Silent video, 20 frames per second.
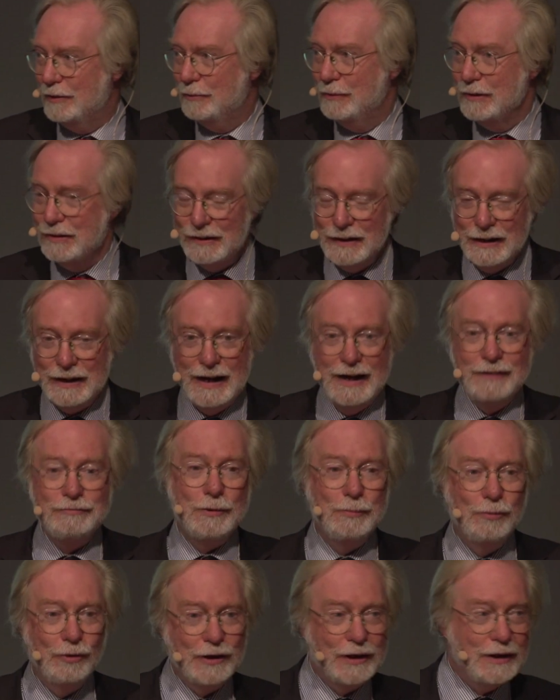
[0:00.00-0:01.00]
we think
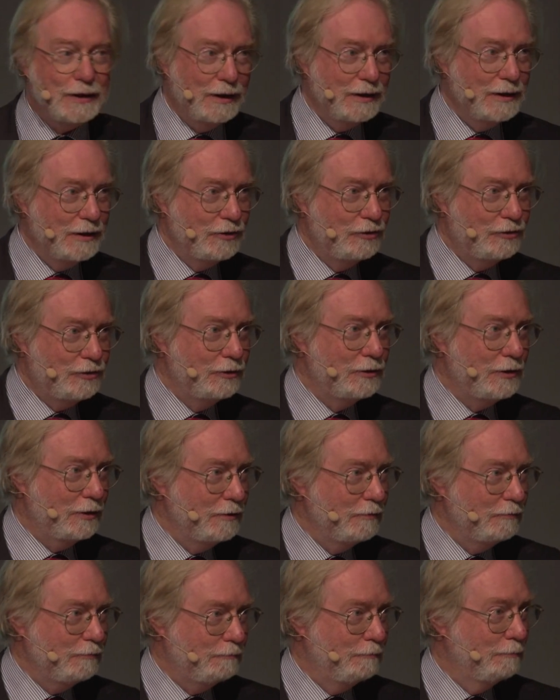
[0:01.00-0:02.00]
everybody should
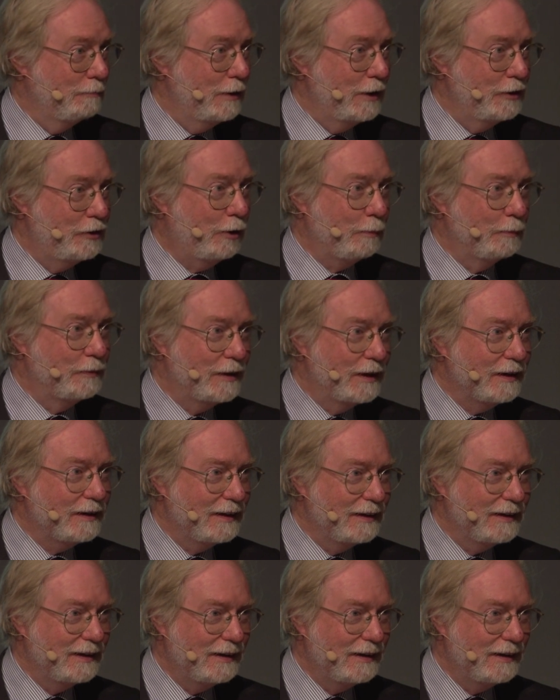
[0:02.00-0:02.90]
adopt it.